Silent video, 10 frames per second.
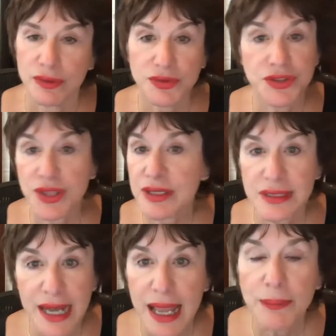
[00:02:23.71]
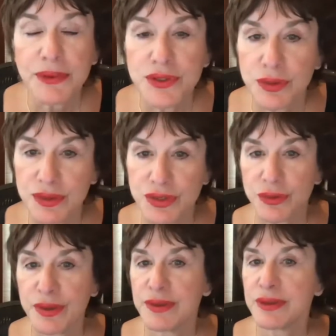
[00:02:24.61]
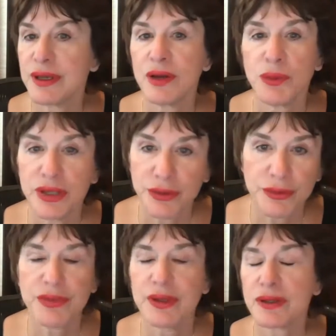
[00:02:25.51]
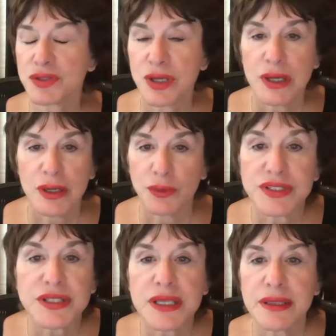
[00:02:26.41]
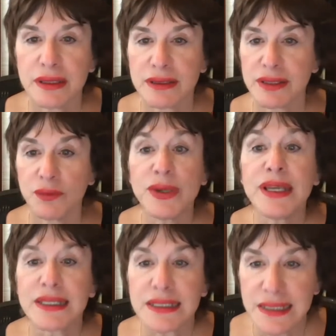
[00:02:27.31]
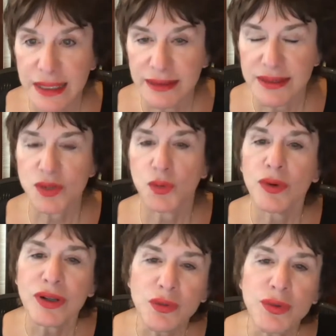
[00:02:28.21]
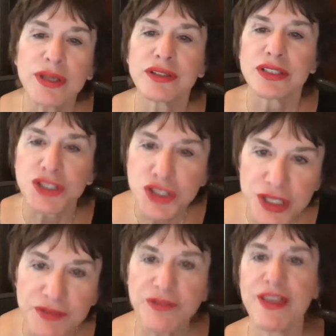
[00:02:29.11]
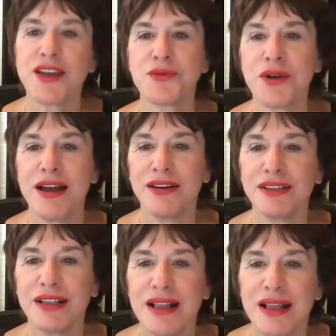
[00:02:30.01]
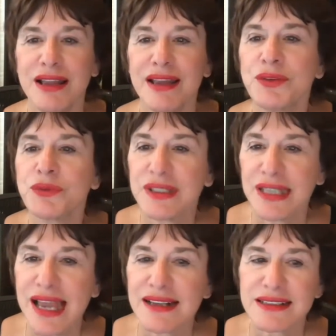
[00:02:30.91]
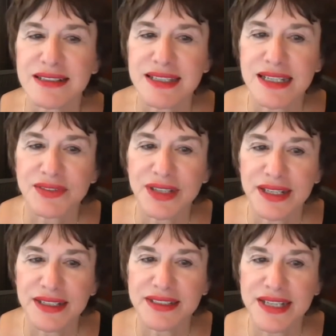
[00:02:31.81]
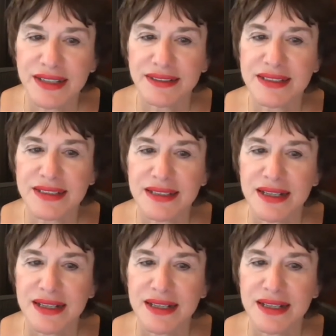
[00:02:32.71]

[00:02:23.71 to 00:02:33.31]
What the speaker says: There's things that happen to us during the day. We hear things, we see things, and we get tense. So what if we could shift that around and relax instead of getting tense?